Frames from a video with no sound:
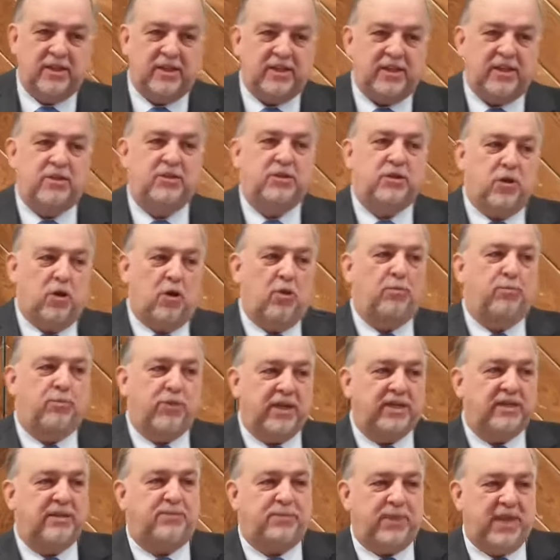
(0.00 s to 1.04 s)
you don't
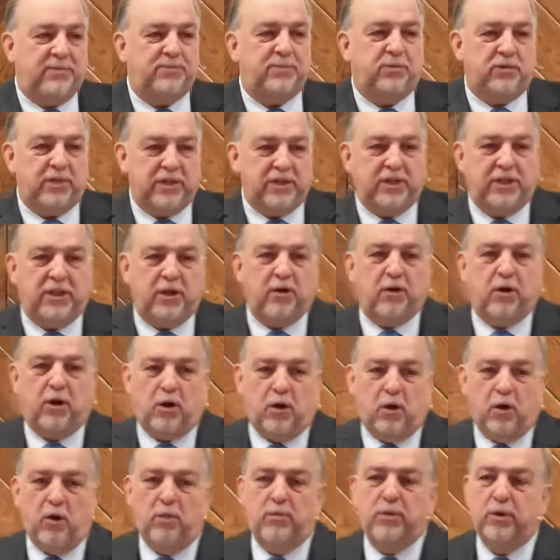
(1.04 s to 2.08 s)
bring the people into your
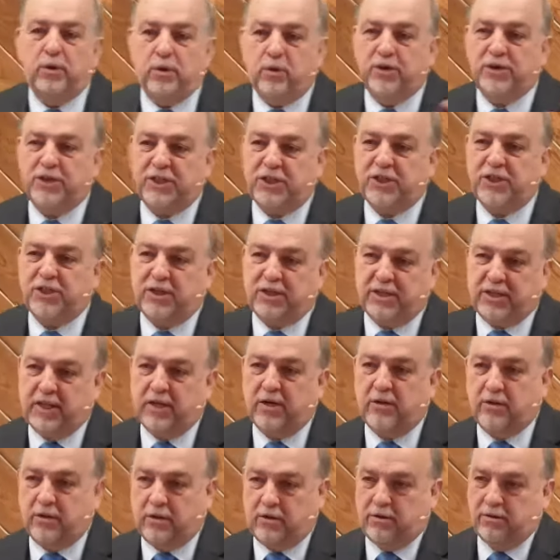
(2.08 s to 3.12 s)
home who are teaching
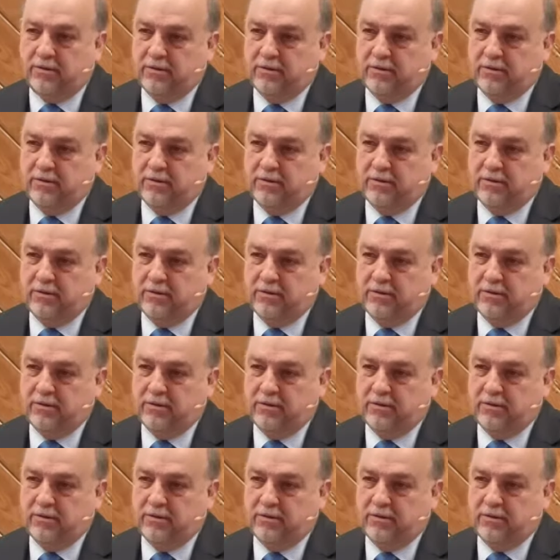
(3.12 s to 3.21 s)
error.